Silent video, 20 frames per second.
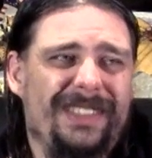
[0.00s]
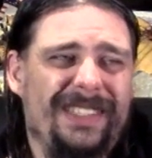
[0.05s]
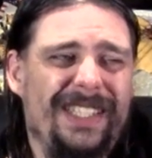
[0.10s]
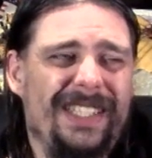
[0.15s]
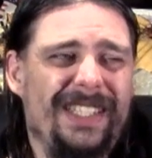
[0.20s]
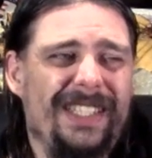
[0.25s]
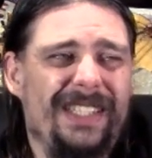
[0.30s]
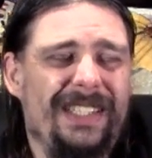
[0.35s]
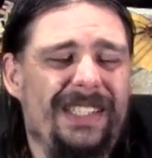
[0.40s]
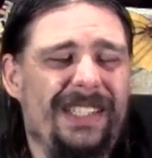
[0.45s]

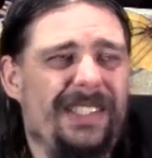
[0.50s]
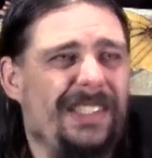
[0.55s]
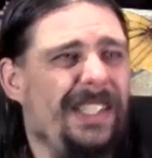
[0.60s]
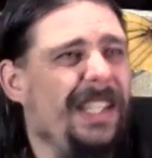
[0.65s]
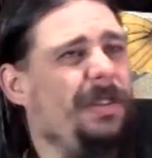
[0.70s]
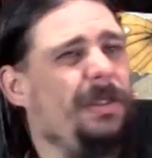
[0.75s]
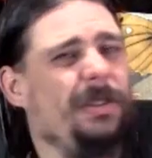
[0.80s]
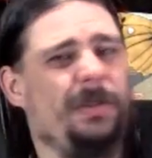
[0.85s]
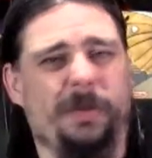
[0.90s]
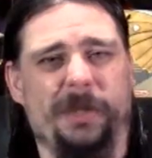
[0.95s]
the, the
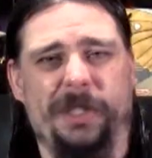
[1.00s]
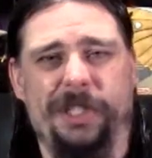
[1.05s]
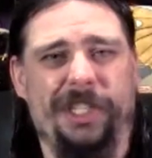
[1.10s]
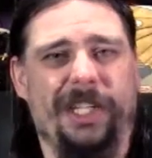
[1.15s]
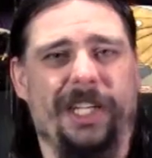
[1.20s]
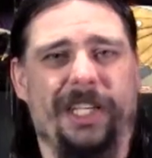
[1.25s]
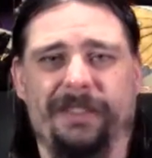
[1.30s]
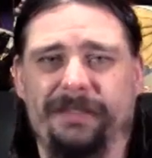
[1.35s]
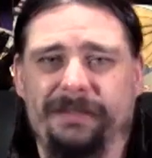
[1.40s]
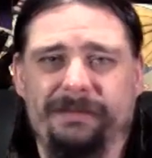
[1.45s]
secrets were
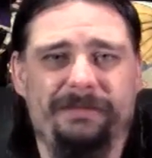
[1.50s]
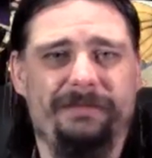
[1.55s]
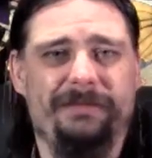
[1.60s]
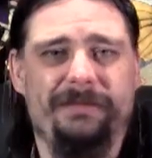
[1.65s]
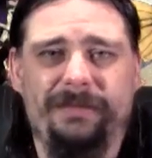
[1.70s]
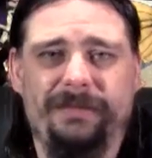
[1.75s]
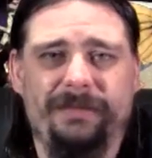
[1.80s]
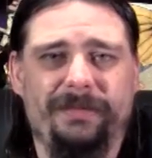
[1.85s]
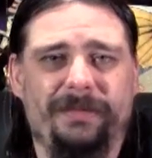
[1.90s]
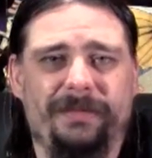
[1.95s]
shit.
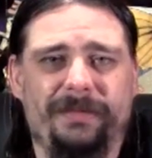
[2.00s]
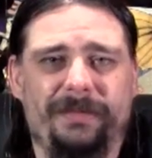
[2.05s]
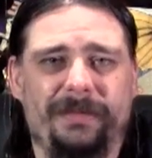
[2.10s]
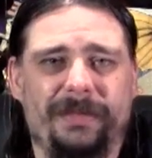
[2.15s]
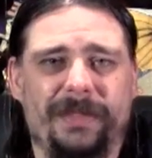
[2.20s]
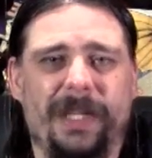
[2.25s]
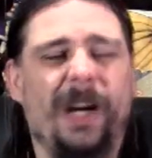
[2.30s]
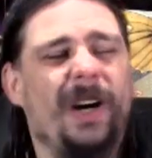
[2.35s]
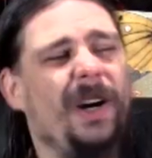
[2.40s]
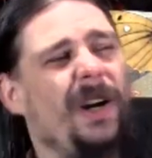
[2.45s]

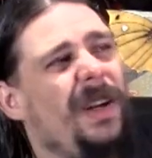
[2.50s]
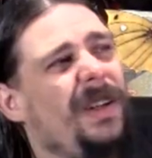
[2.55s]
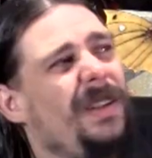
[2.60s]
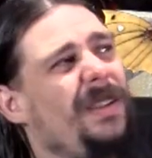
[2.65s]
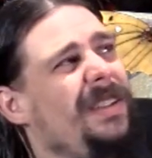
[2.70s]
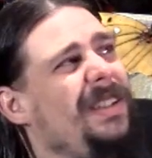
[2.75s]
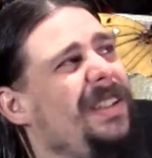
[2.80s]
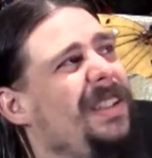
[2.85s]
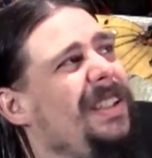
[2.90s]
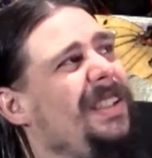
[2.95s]

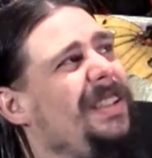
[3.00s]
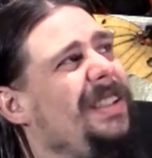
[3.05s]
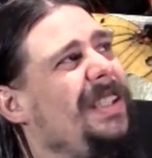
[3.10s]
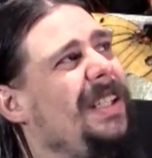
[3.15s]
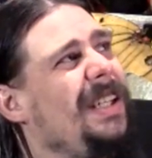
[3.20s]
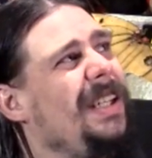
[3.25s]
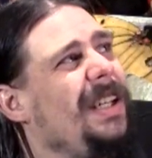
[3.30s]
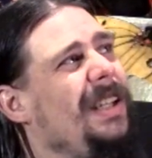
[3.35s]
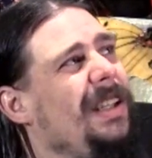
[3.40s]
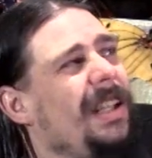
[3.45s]
Oh,
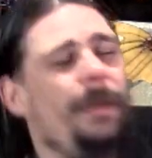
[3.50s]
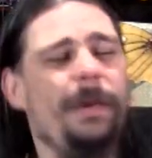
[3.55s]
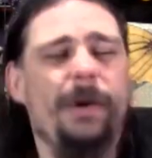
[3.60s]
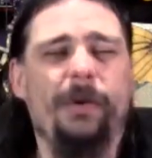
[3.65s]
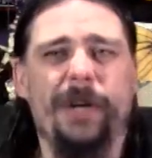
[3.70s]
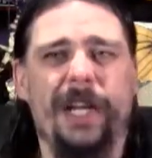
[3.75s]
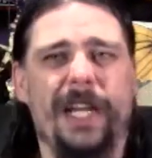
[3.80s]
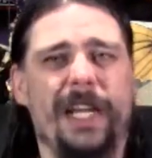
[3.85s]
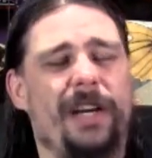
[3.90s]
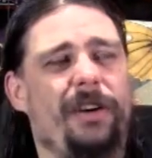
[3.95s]
let me
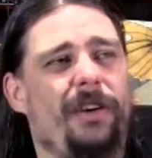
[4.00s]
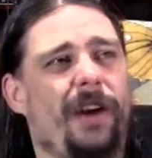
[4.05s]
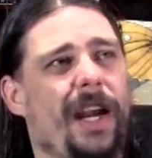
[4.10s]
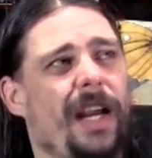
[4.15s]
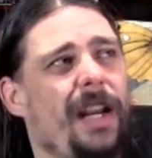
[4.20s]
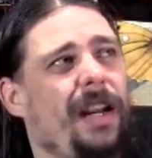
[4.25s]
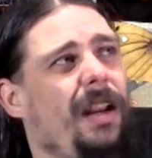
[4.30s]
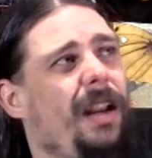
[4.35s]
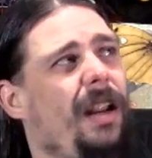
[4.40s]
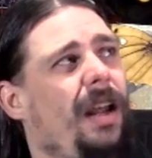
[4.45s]

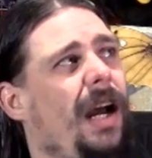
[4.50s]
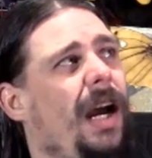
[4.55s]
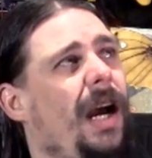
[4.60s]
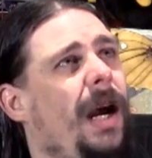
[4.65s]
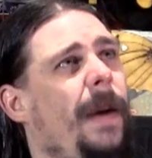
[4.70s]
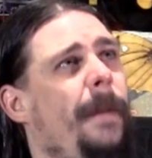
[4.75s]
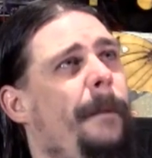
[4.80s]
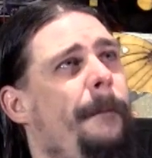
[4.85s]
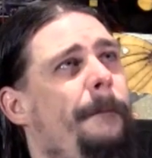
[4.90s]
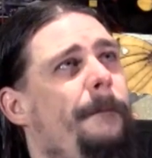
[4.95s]
reiterate.
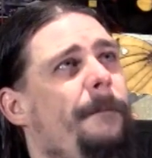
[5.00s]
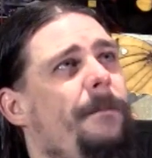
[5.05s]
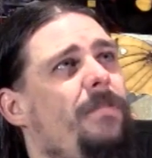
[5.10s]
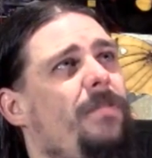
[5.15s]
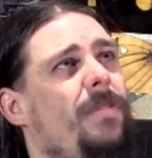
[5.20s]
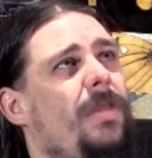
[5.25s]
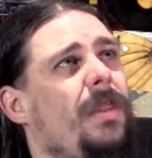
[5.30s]
Um,